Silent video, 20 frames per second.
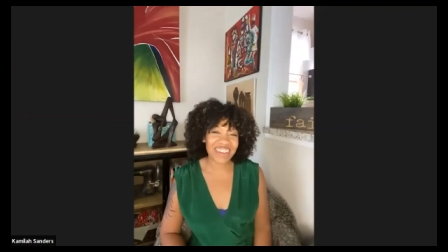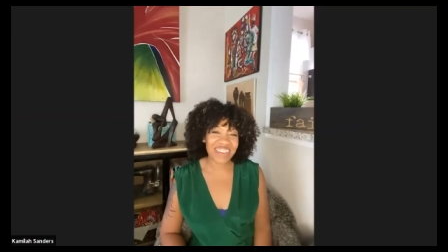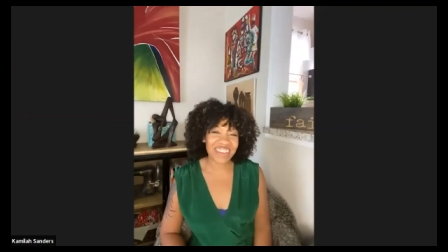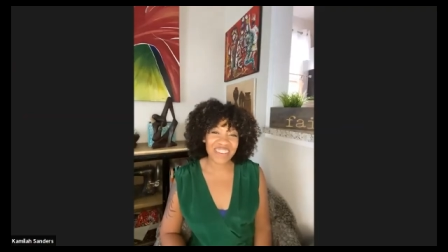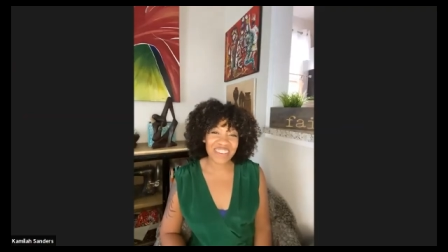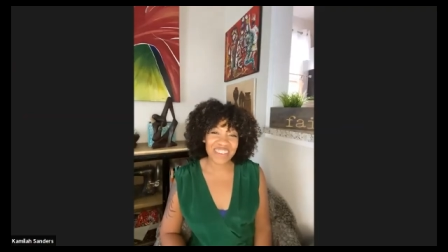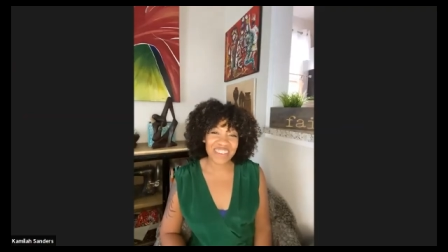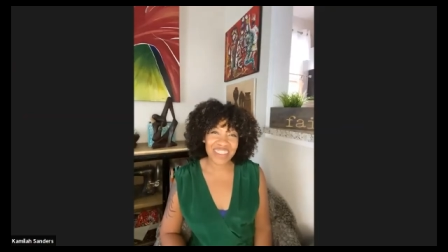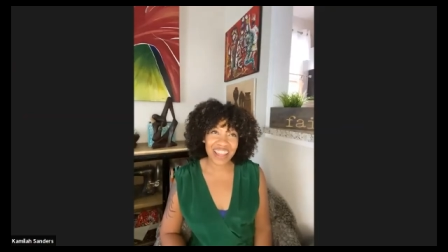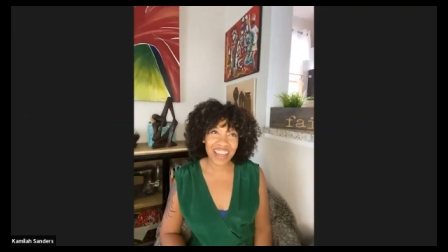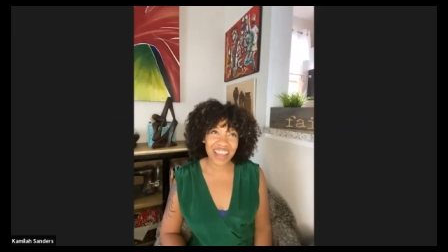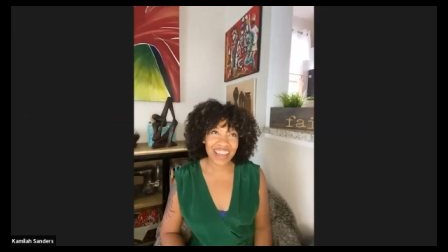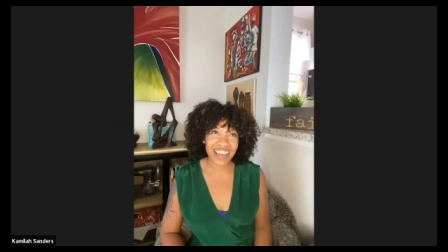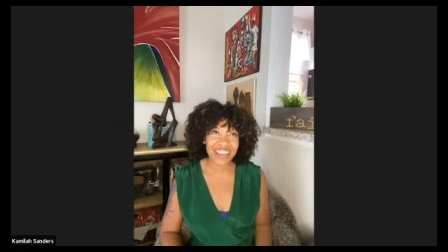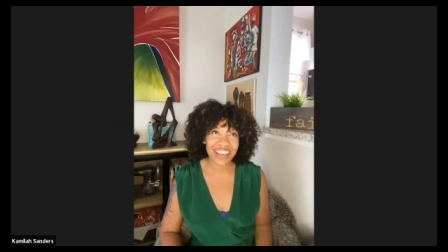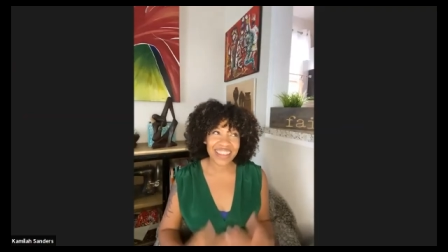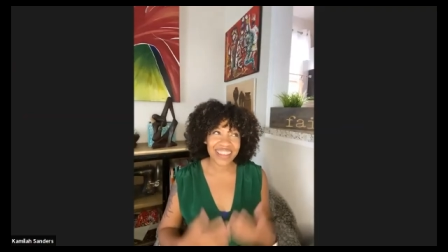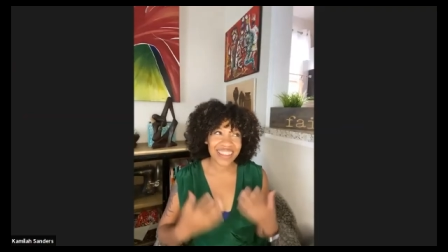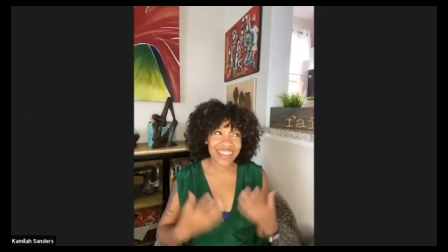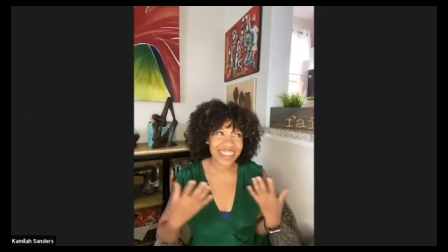you
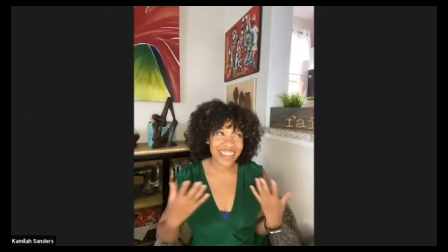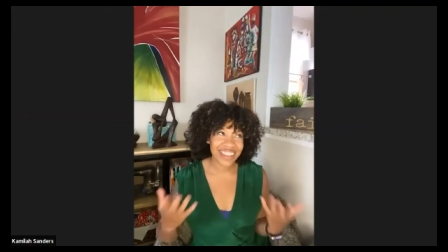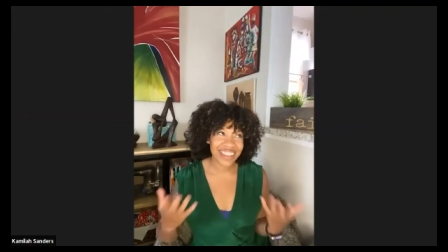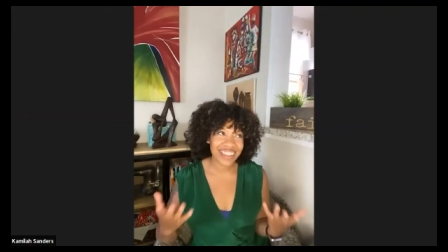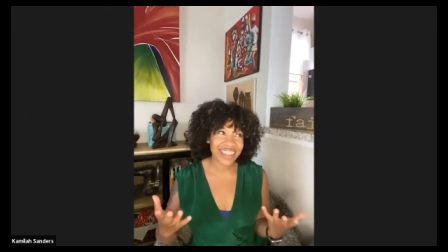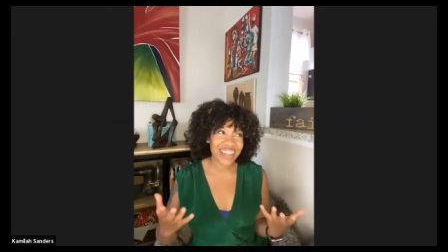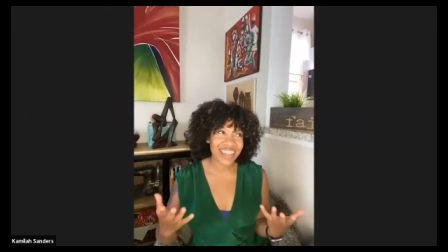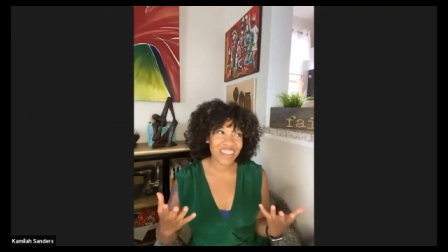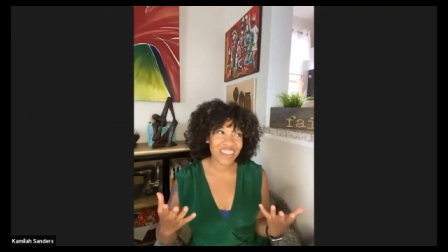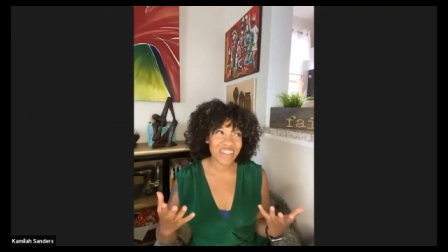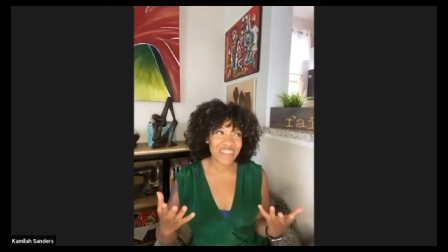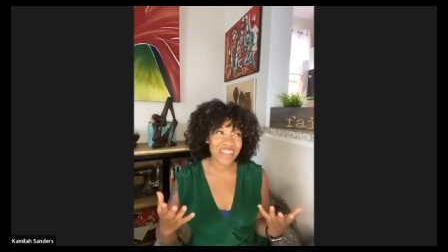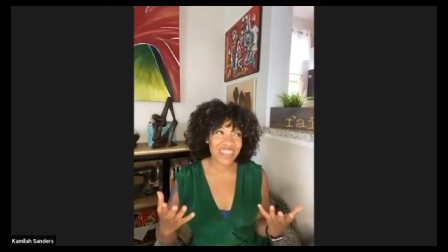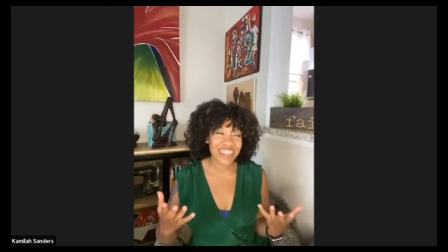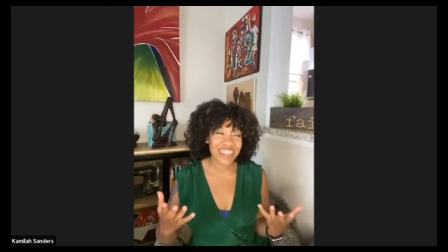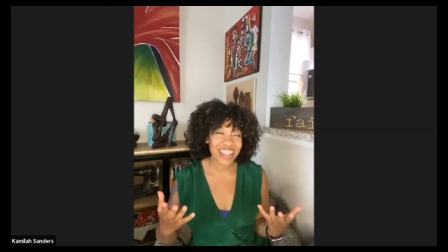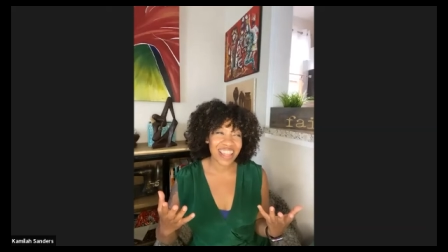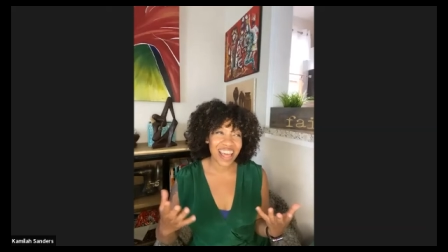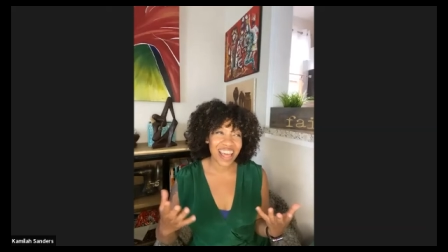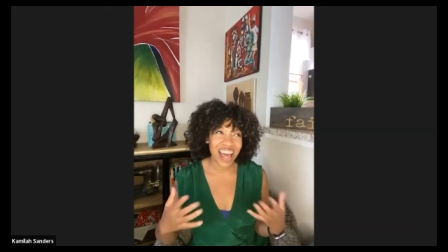like it?
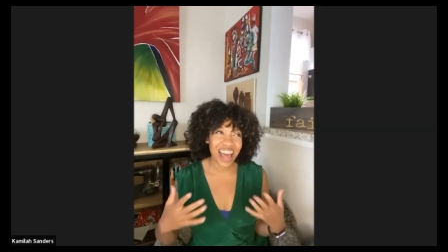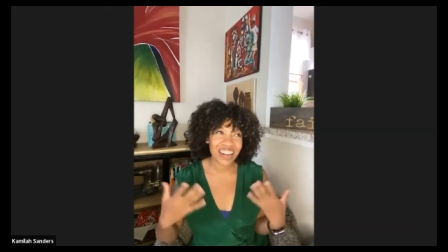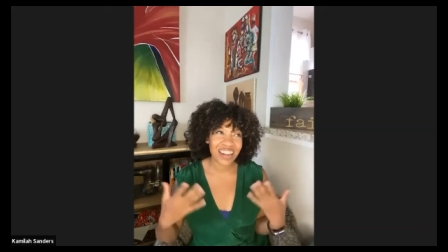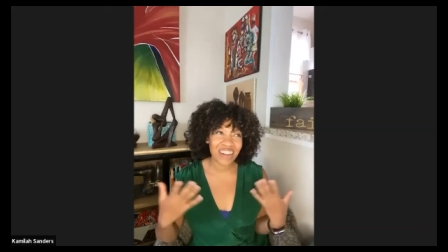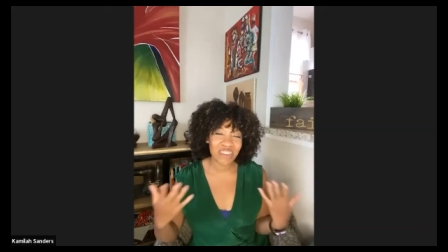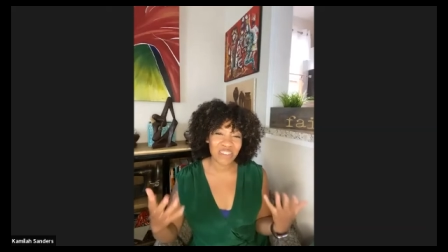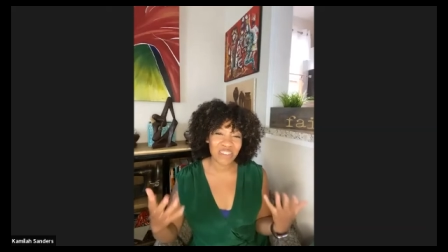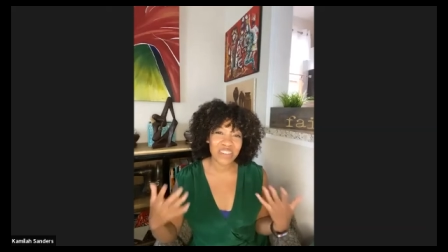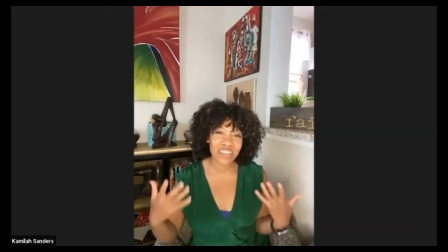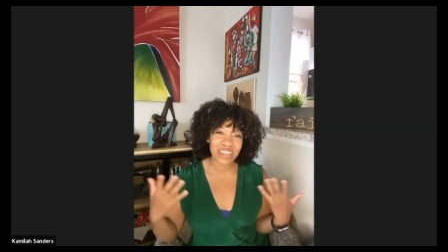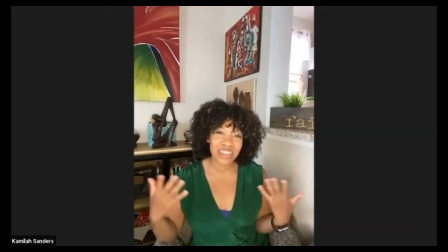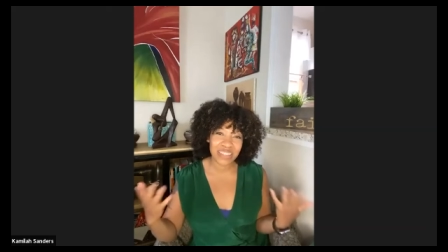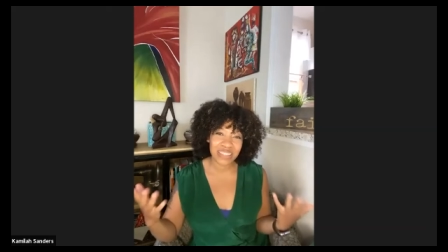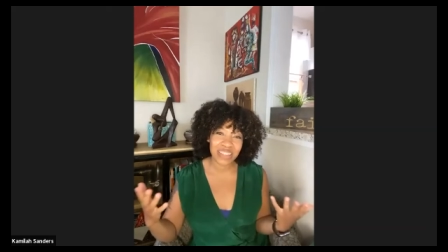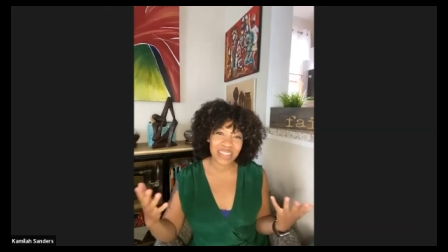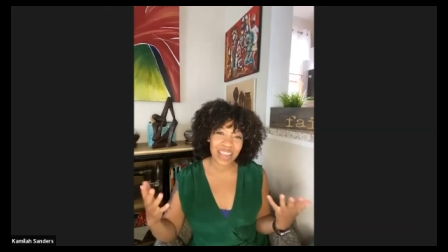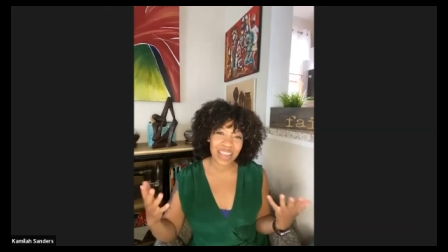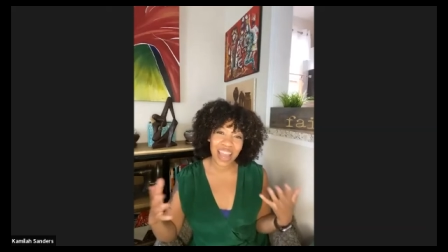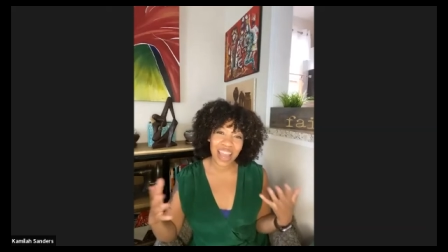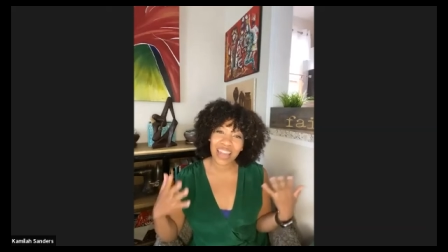How did you get in,
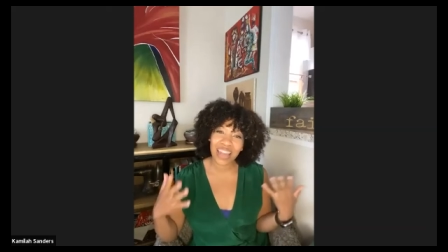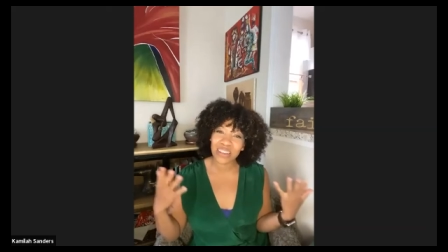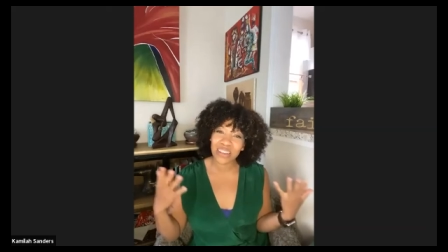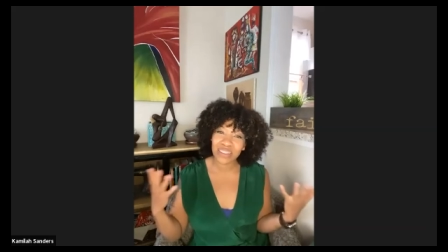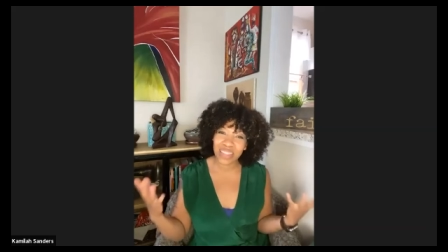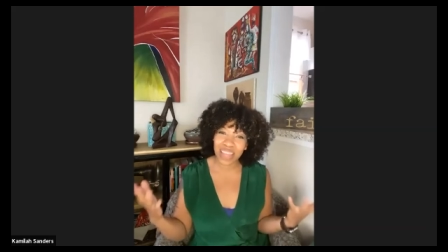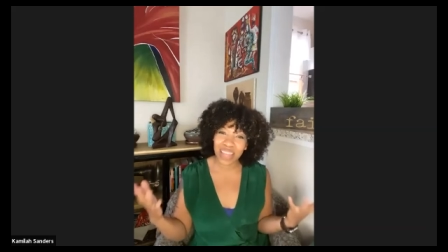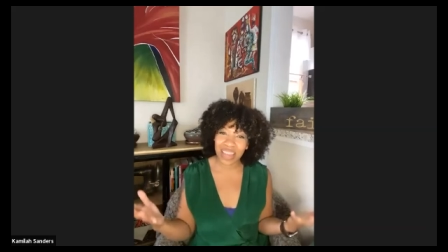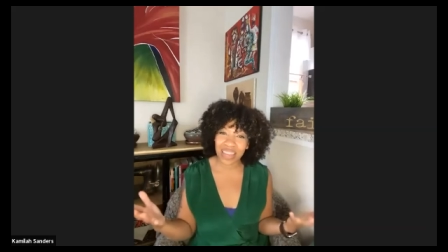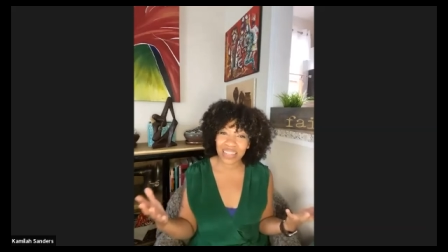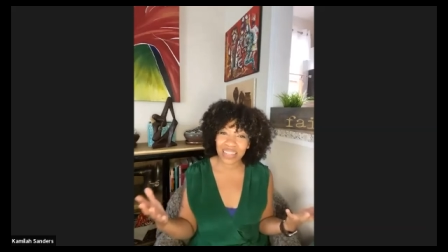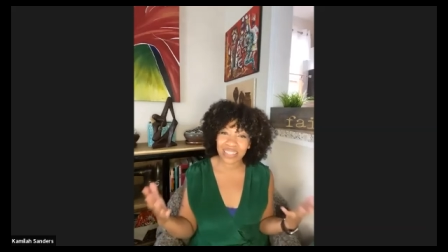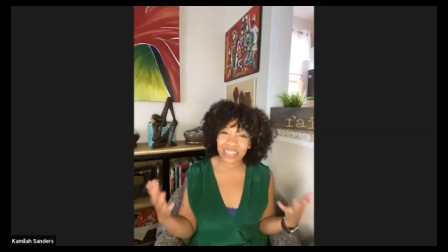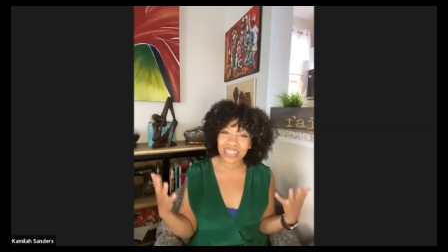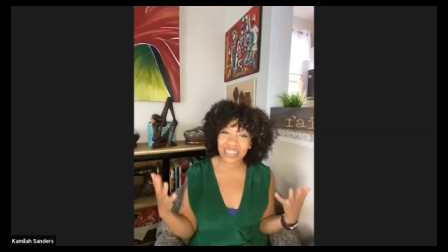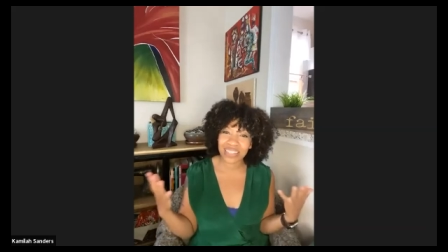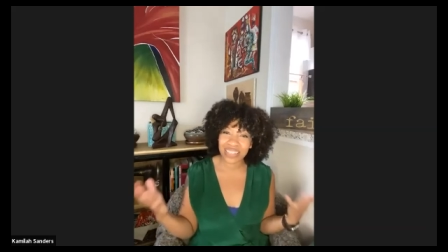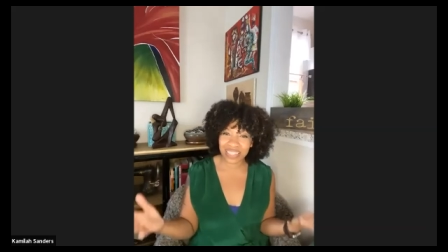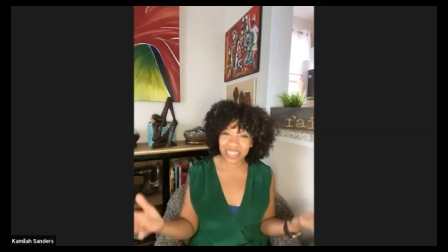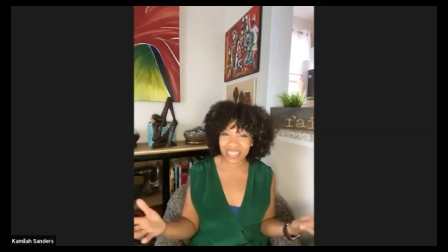like, how do you like
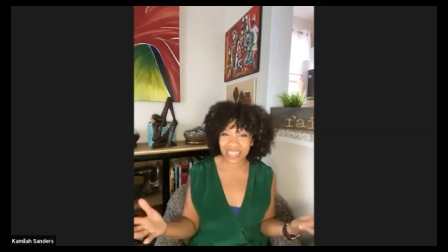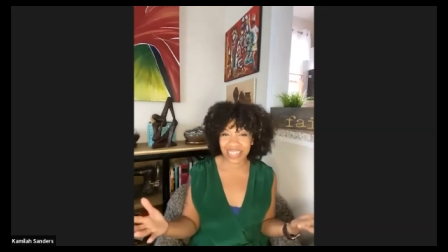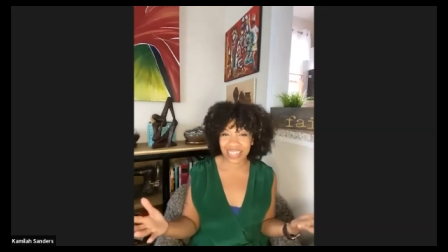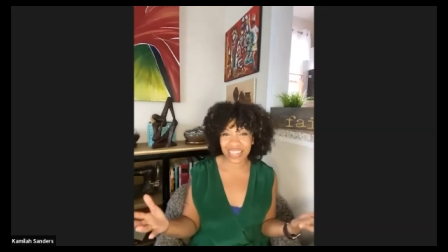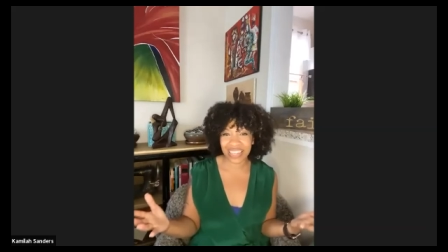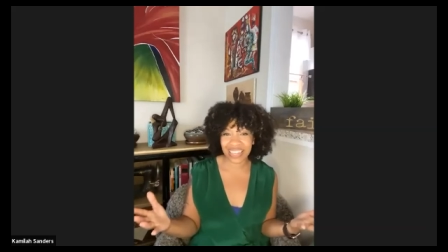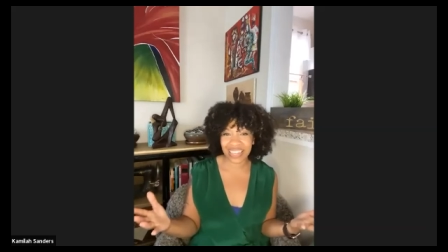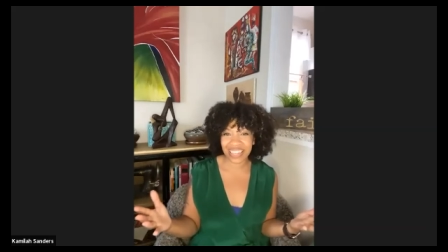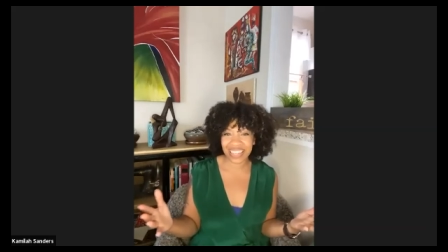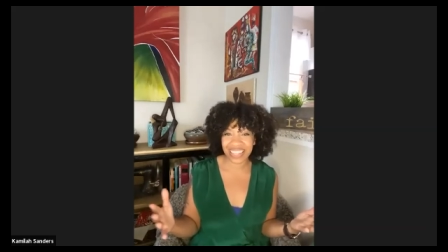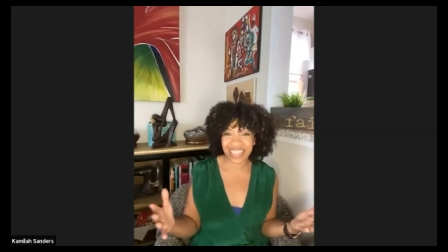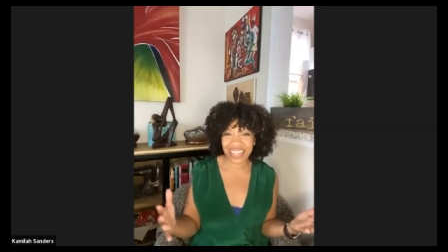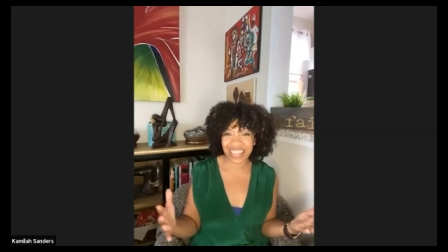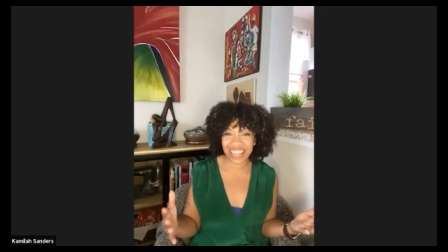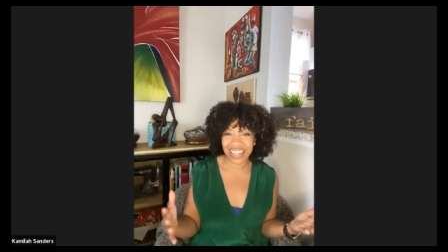teaching?